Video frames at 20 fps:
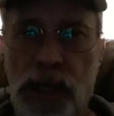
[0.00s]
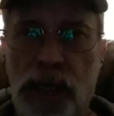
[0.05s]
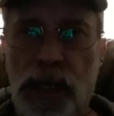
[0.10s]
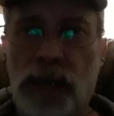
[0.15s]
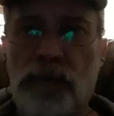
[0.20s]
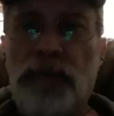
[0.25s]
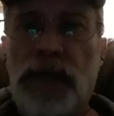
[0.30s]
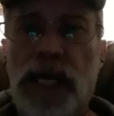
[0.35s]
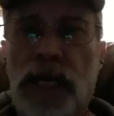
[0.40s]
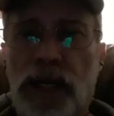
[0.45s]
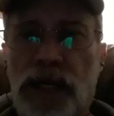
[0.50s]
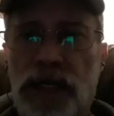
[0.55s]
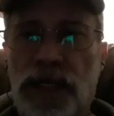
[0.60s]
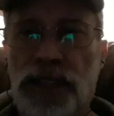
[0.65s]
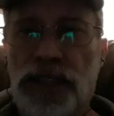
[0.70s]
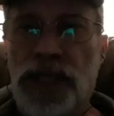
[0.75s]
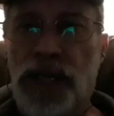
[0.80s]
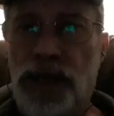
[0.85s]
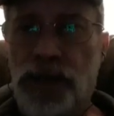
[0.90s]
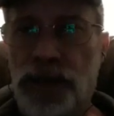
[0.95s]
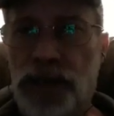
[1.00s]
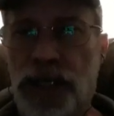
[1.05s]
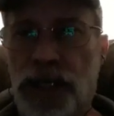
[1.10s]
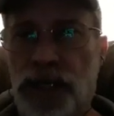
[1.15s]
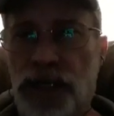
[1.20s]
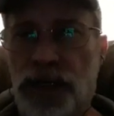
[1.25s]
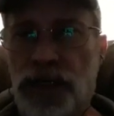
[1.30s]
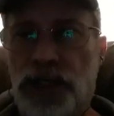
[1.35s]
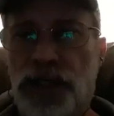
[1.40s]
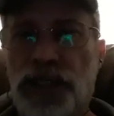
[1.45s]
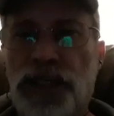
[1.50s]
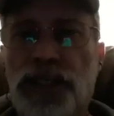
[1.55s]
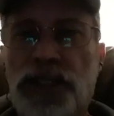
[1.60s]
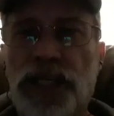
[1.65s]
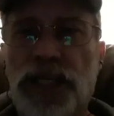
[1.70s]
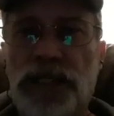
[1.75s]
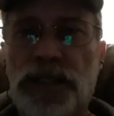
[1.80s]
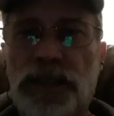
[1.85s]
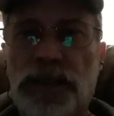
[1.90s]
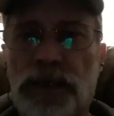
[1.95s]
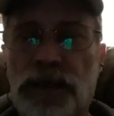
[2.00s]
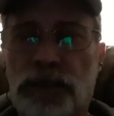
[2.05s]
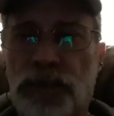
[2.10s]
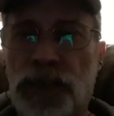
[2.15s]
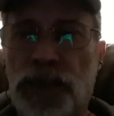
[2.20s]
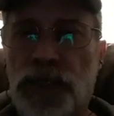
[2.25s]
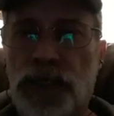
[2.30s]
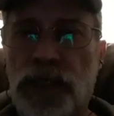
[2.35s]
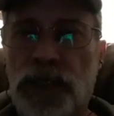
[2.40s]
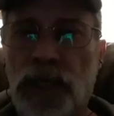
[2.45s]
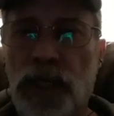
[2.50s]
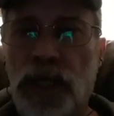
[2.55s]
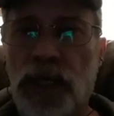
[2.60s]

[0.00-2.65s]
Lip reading: America's healthcare systems.